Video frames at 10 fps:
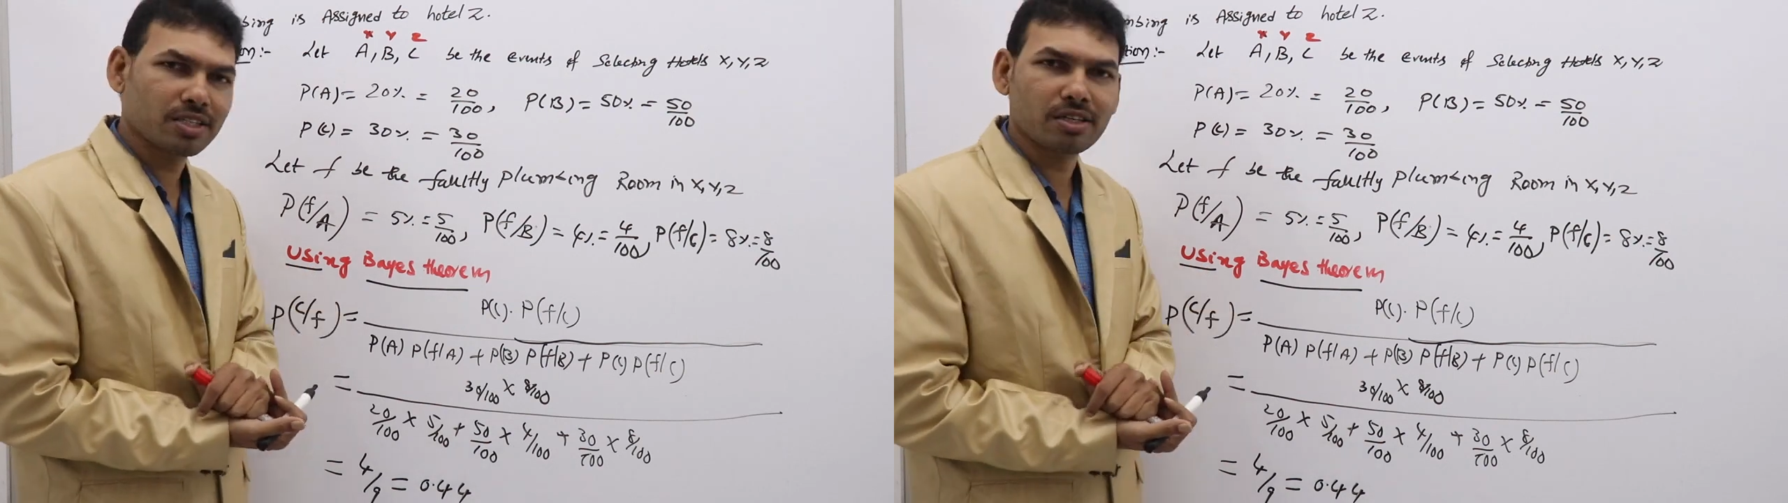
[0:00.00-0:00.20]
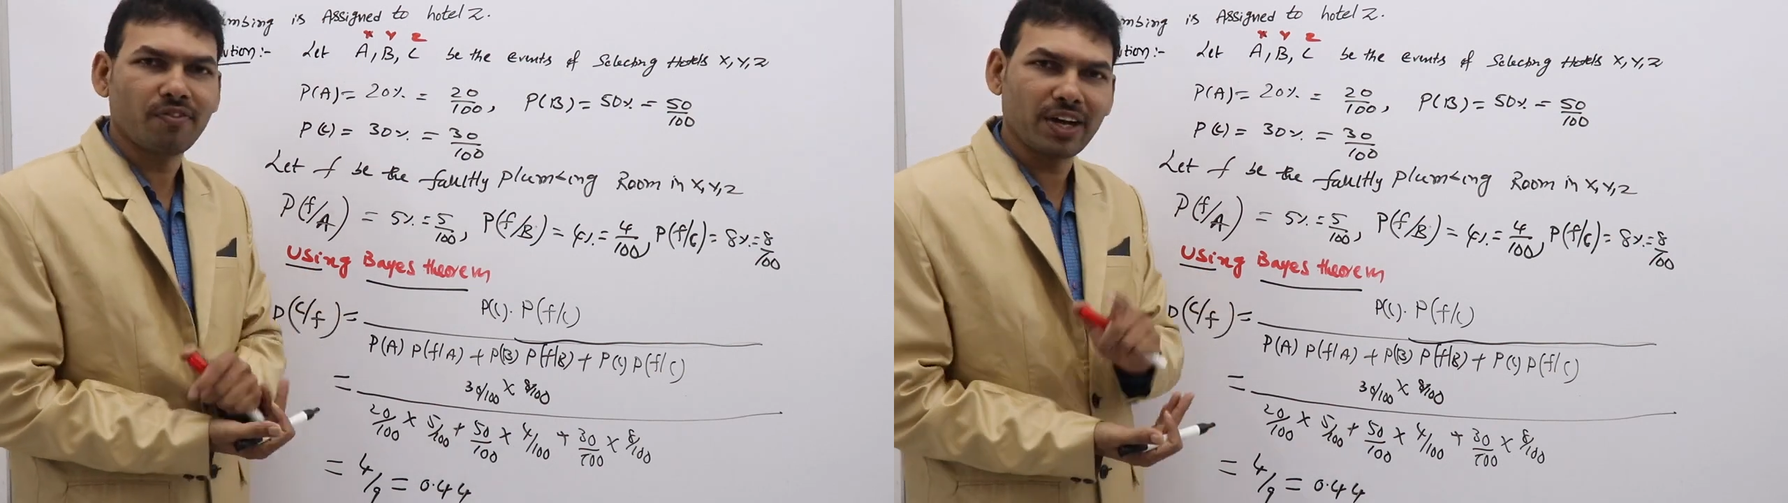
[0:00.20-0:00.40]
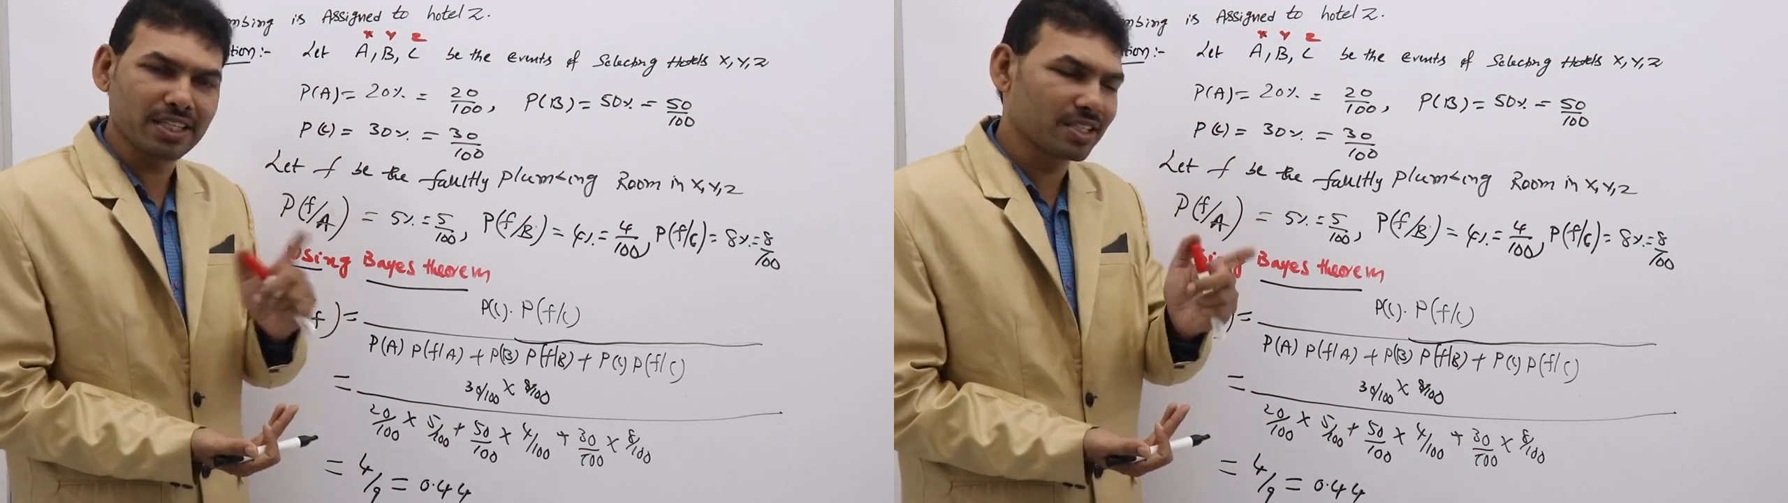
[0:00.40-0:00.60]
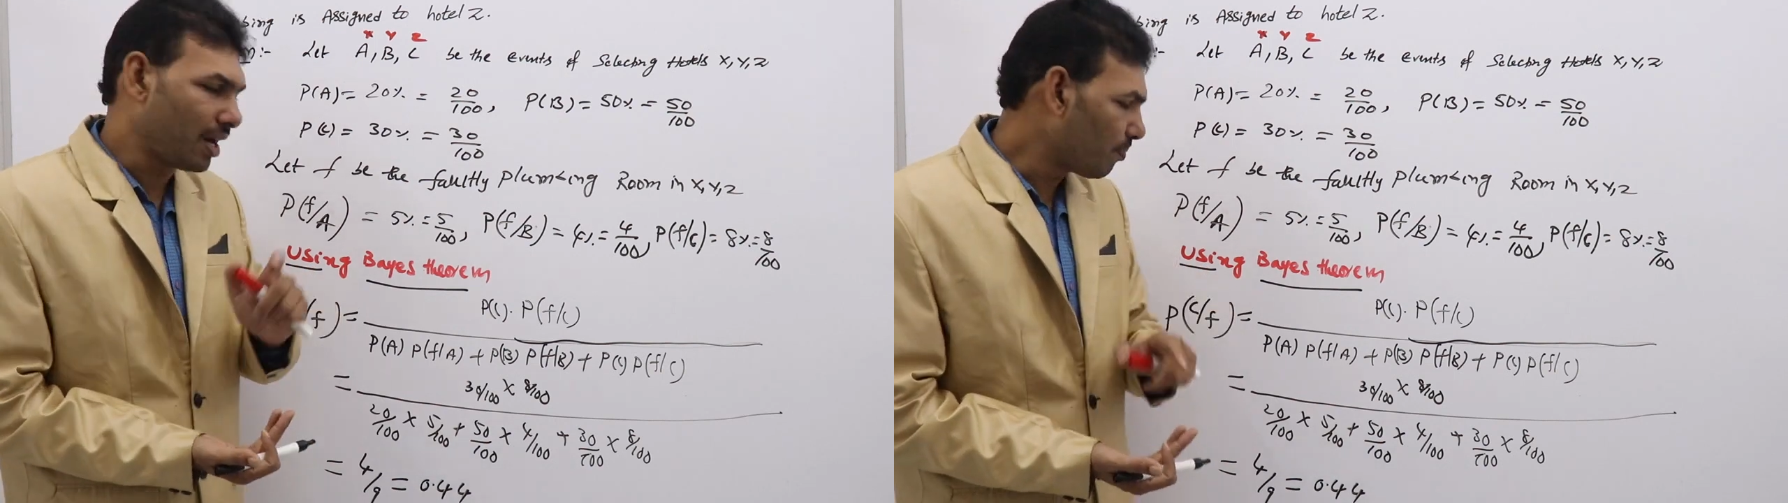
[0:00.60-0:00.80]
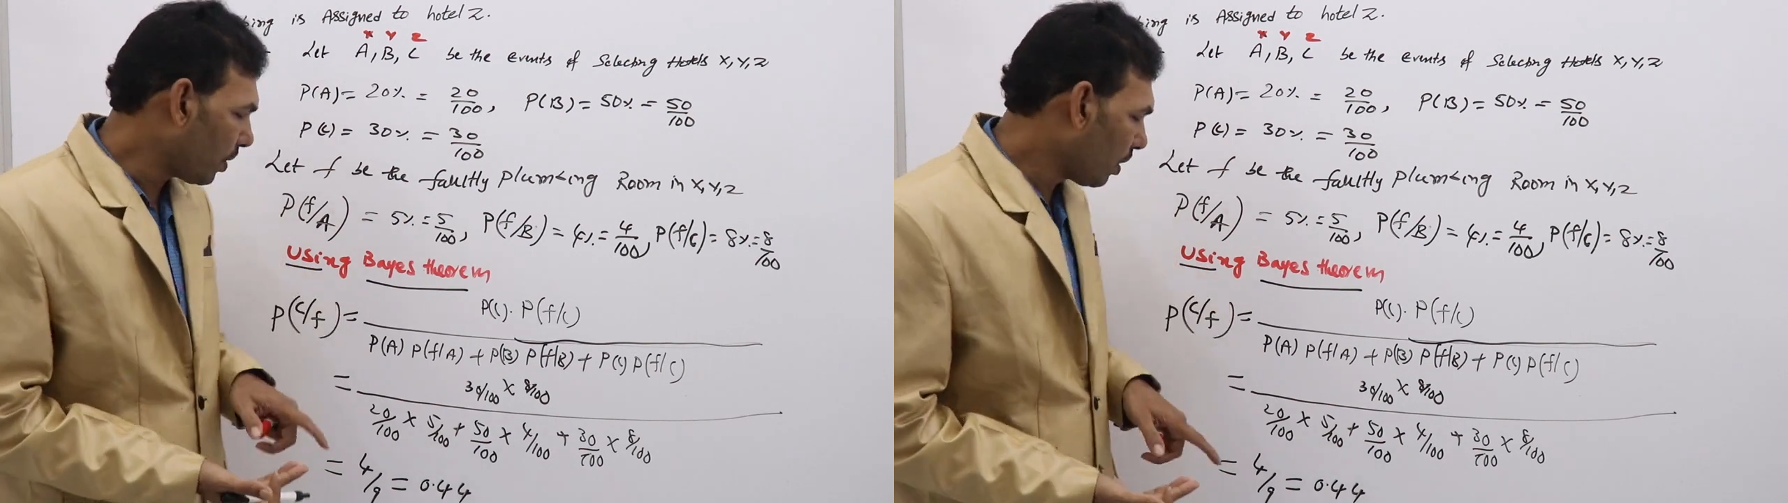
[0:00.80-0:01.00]
For
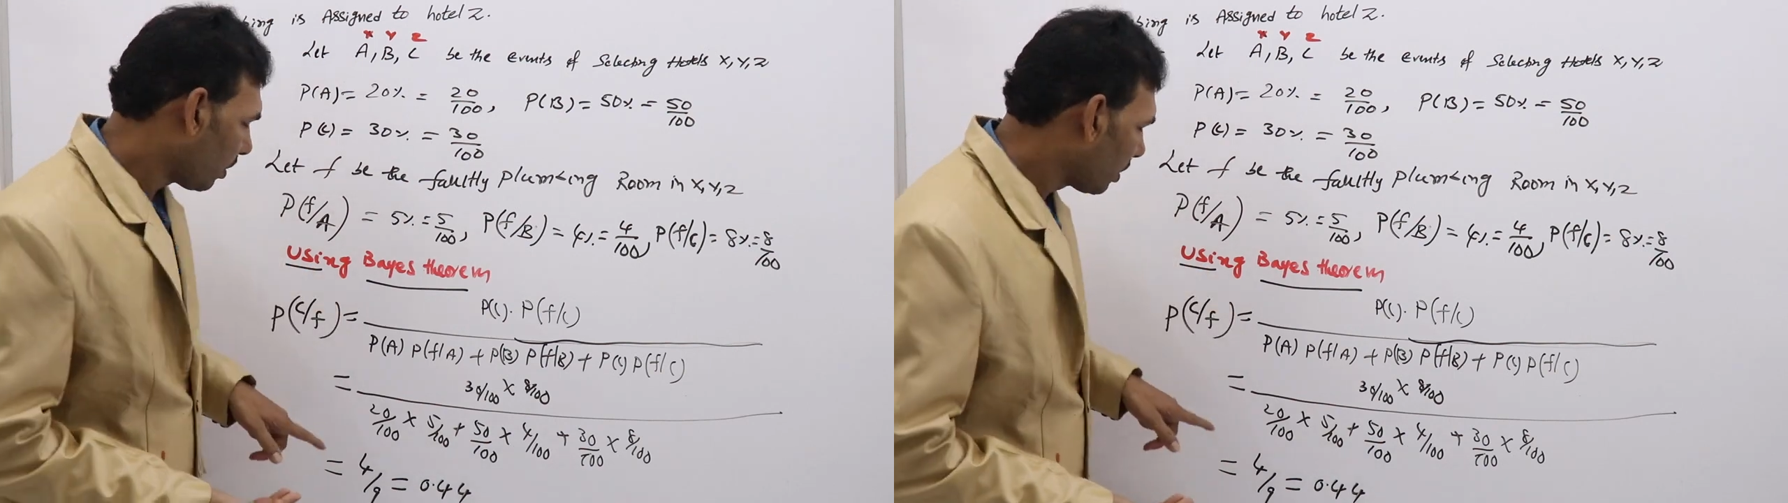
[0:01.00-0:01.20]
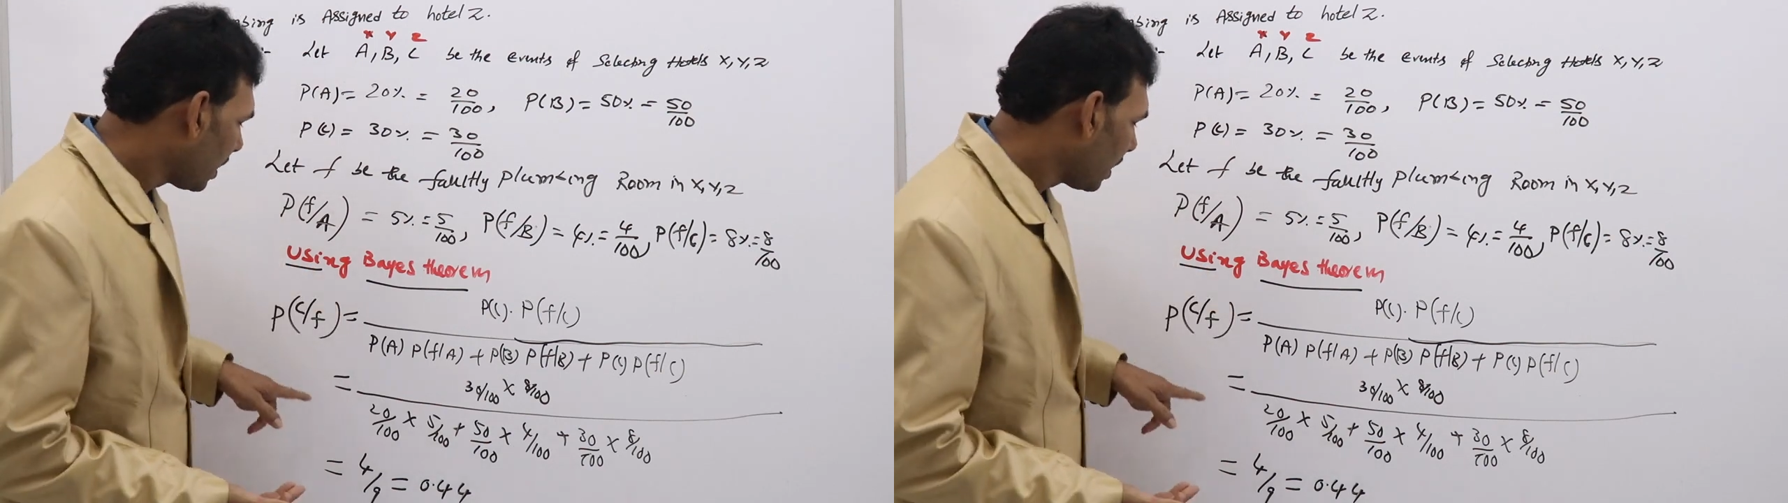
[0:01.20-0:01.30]
example,